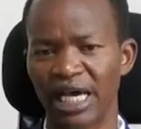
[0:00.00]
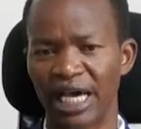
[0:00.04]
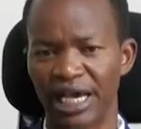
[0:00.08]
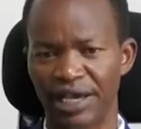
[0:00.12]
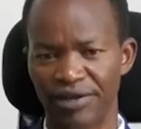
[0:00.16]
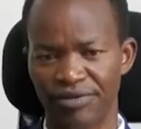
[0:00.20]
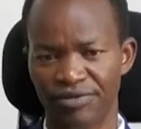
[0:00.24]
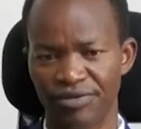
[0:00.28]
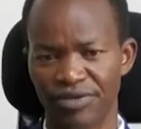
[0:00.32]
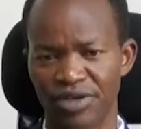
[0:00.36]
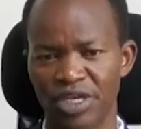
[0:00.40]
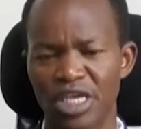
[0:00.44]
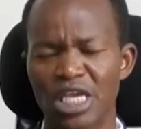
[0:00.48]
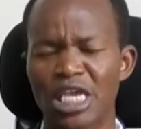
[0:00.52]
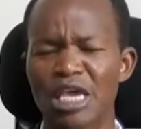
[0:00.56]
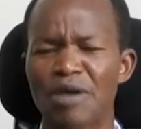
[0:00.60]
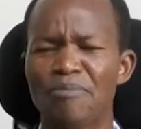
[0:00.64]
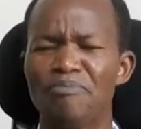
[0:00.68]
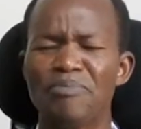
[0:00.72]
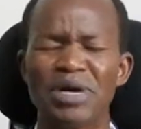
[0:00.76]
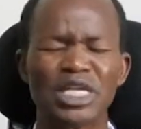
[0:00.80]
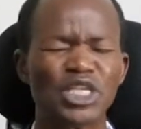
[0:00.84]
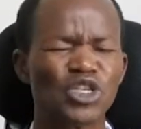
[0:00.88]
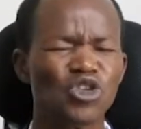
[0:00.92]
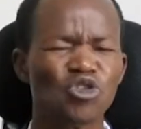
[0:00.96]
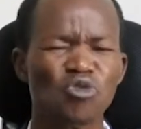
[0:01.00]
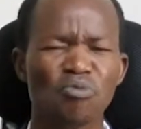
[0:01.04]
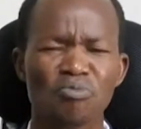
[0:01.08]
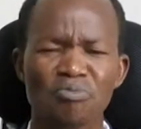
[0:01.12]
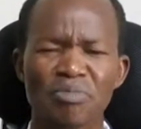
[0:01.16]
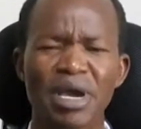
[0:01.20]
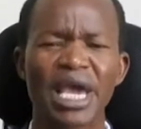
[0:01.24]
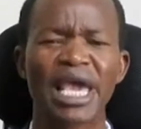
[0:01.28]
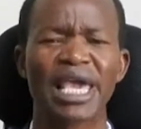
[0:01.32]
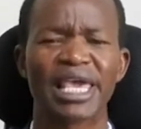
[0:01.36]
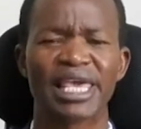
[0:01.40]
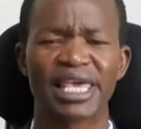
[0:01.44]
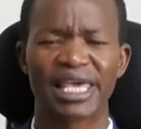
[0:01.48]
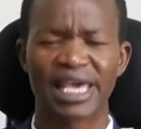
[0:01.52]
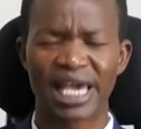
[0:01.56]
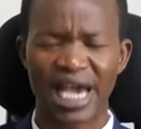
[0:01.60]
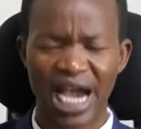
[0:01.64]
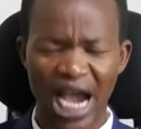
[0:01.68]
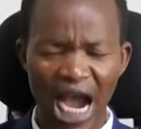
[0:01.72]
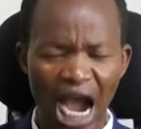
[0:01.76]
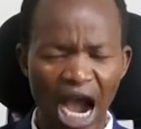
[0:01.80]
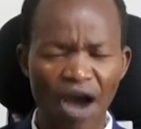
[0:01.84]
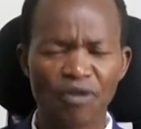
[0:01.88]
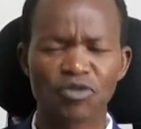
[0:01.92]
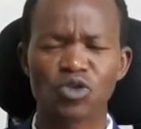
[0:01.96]
life, but you may
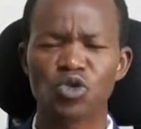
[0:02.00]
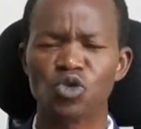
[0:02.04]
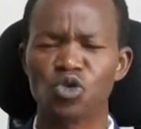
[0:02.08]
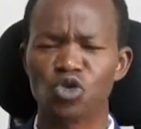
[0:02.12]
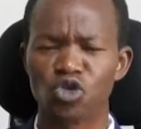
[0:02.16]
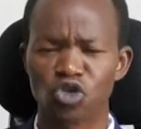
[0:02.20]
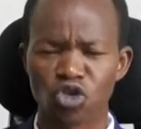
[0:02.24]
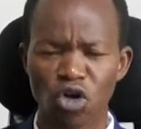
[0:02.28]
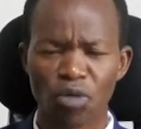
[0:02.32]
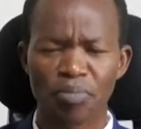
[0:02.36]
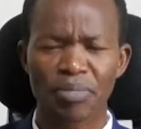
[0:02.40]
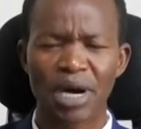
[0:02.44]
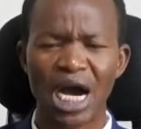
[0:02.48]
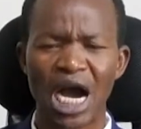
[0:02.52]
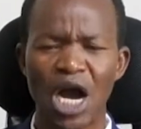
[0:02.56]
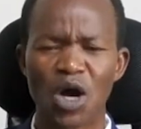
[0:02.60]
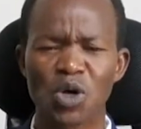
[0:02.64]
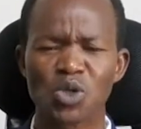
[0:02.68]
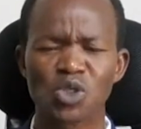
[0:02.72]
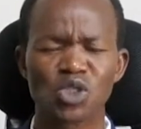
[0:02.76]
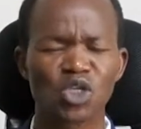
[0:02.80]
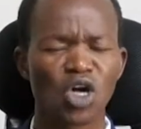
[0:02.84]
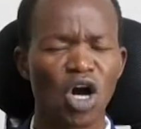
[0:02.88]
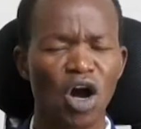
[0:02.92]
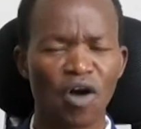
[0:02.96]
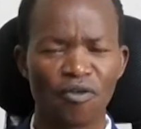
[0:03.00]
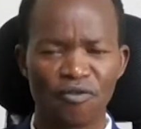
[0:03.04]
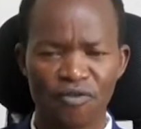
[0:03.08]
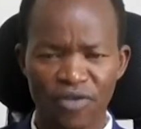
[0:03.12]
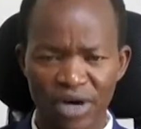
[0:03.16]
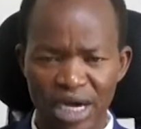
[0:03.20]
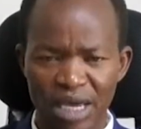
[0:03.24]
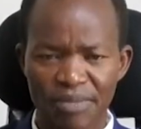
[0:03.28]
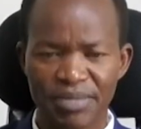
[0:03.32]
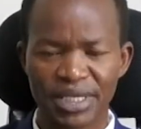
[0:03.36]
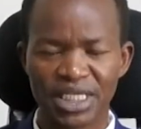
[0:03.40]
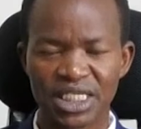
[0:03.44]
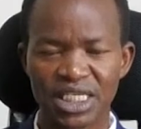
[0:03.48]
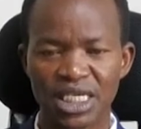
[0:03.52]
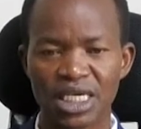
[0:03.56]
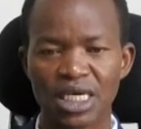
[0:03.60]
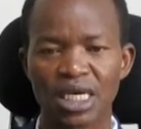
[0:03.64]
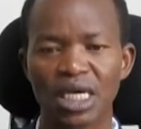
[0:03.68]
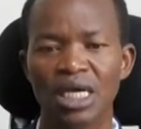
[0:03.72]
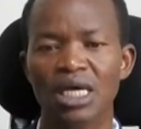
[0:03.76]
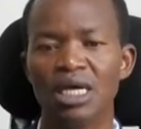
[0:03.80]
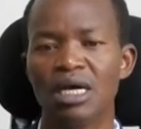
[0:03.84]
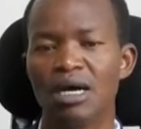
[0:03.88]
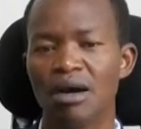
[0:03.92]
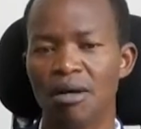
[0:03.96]
have to drop out of limiting
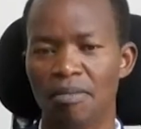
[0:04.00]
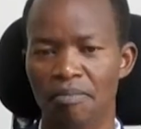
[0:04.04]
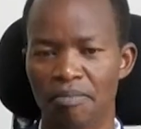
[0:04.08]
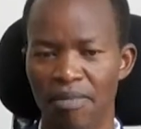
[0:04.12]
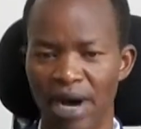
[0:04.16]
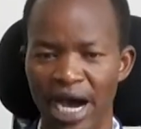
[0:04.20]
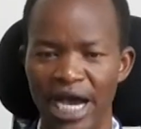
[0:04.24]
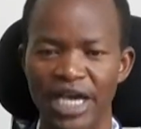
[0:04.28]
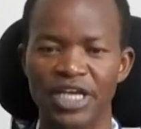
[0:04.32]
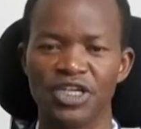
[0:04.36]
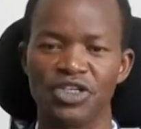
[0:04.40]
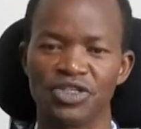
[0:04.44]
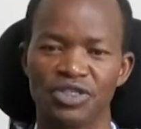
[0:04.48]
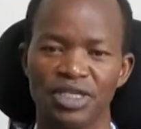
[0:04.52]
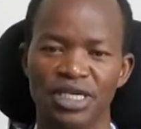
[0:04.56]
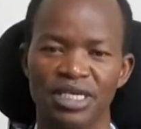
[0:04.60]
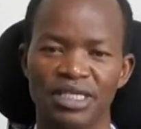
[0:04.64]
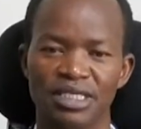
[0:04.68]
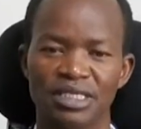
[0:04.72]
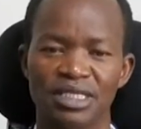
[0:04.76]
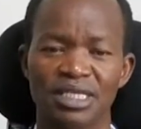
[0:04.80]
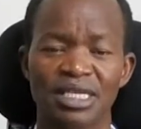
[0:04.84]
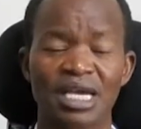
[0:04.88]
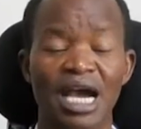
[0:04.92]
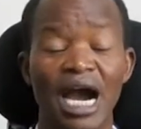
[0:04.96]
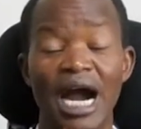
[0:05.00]
mindsets.